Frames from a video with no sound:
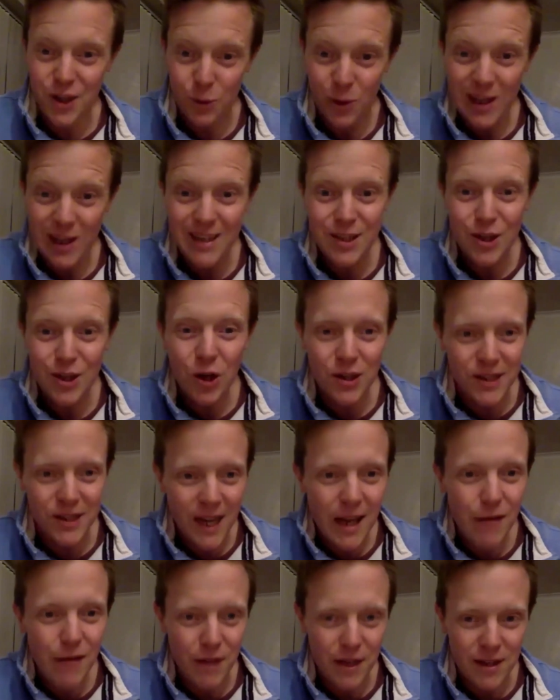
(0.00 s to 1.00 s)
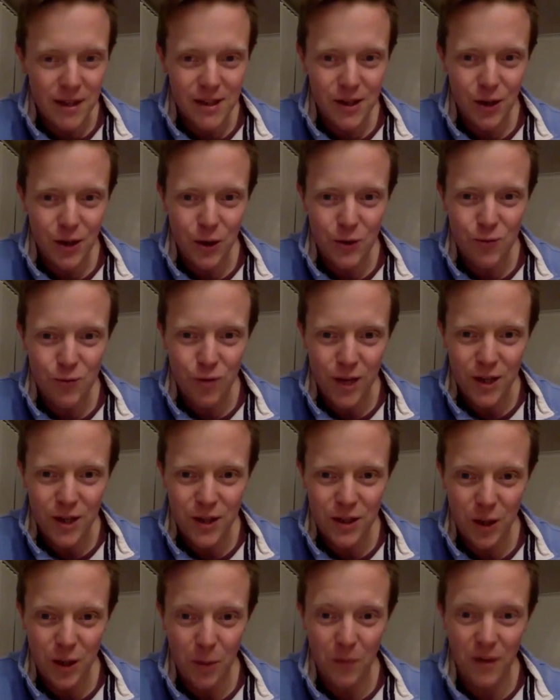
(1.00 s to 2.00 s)
Well, it's not David who's reached the
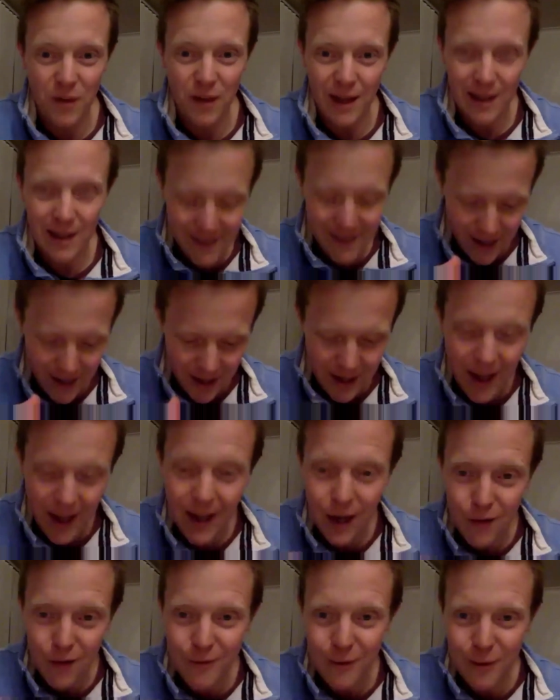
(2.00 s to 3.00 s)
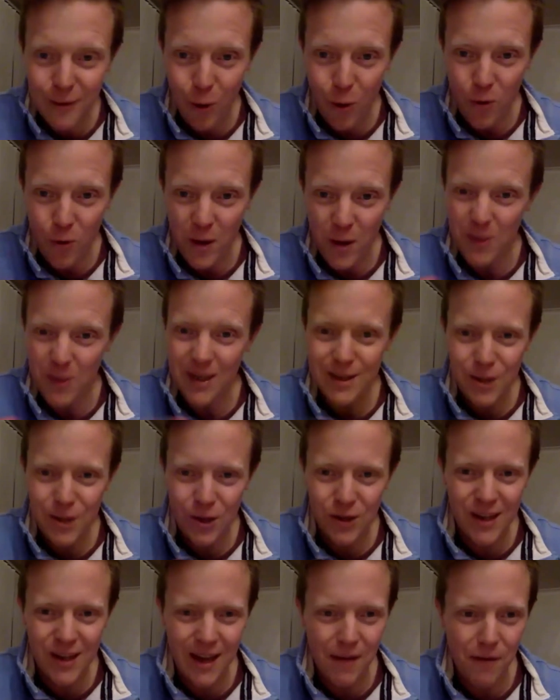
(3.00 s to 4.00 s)
top of the hill. It's a King of glory, but it's not
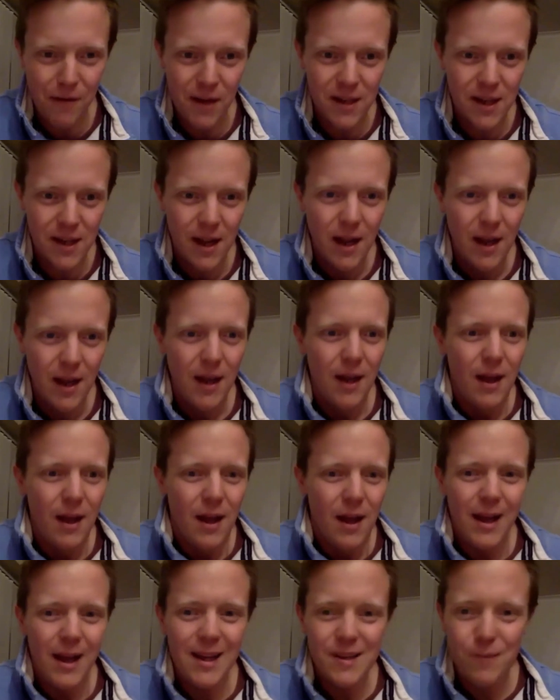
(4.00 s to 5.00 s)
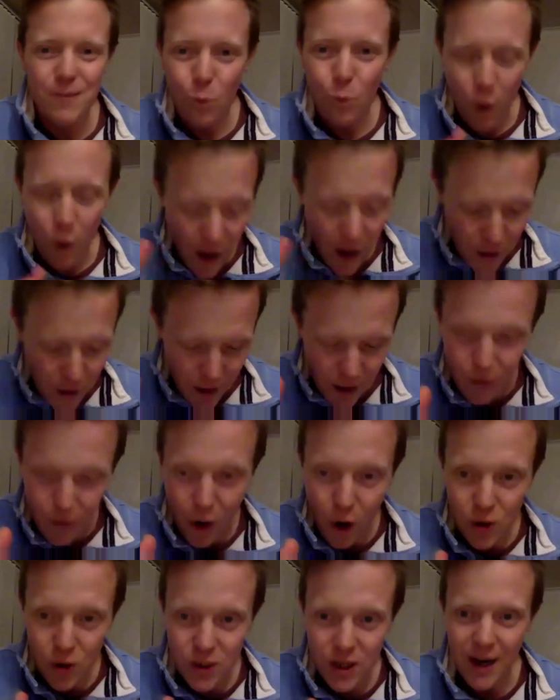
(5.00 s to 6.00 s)
David. He's worthy of
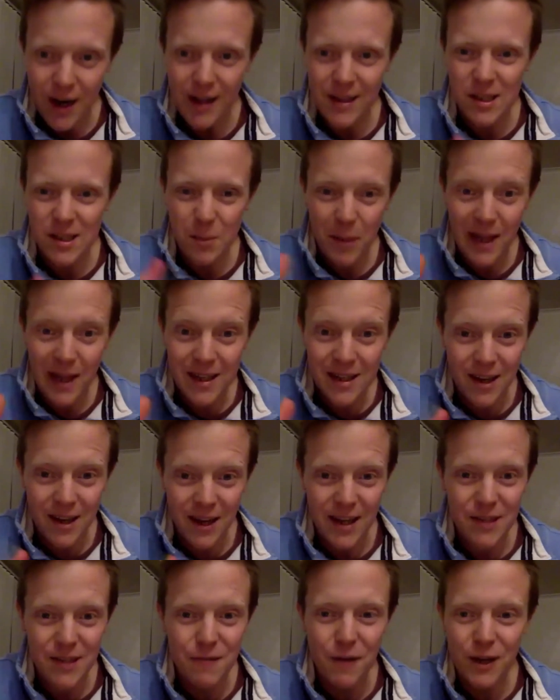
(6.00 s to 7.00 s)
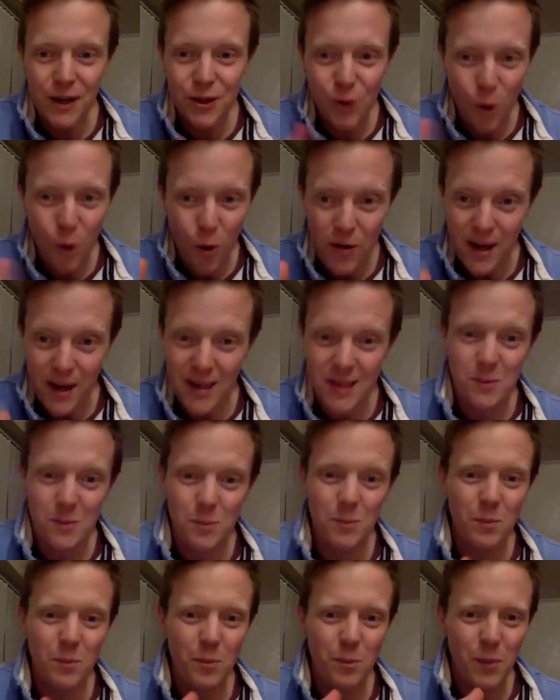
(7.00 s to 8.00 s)
honor and splendor. He's victorious,
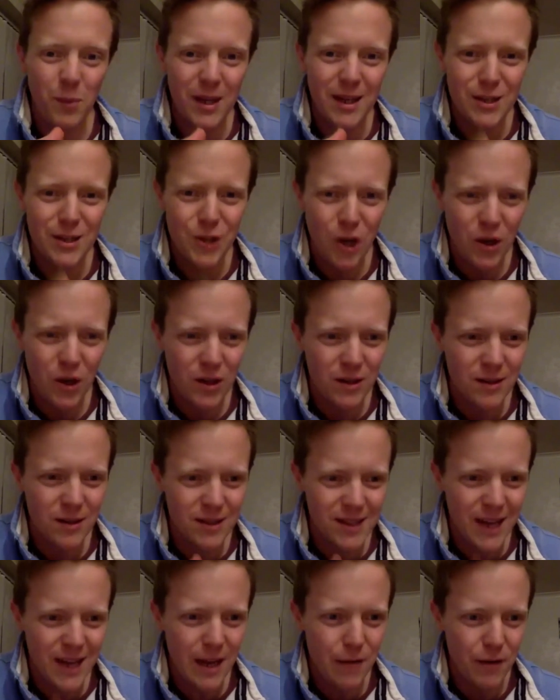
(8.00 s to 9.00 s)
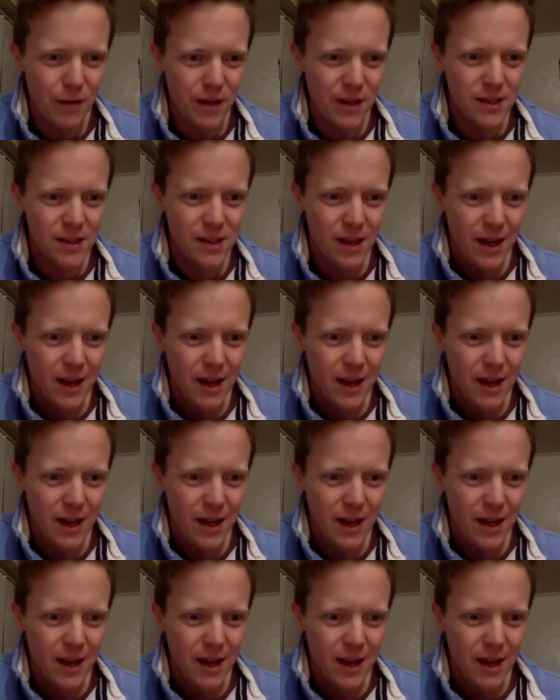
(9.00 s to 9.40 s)
but it's not David.